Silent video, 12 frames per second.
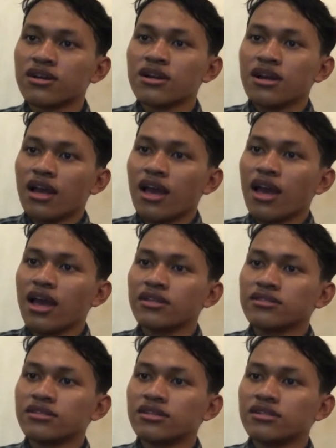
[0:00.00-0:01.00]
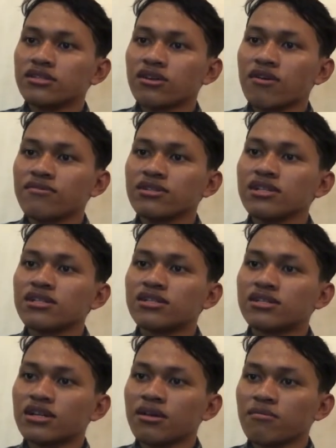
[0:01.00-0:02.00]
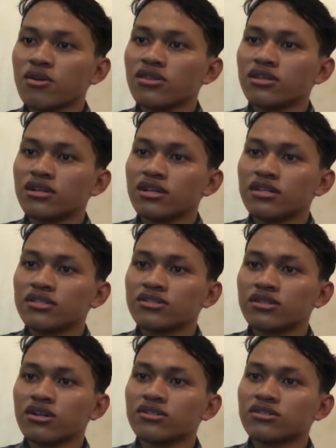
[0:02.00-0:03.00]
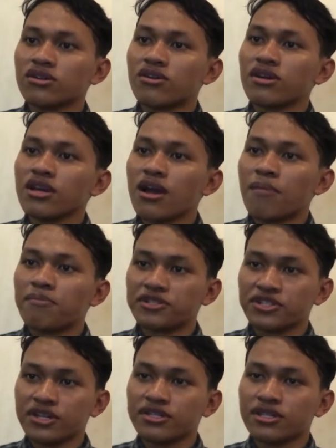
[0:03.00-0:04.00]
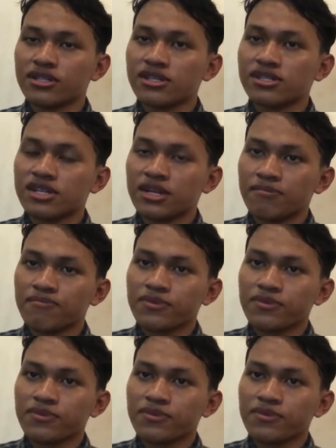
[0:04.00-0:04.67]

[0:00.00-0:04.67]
and the discovery learning model in short story appreciation learning.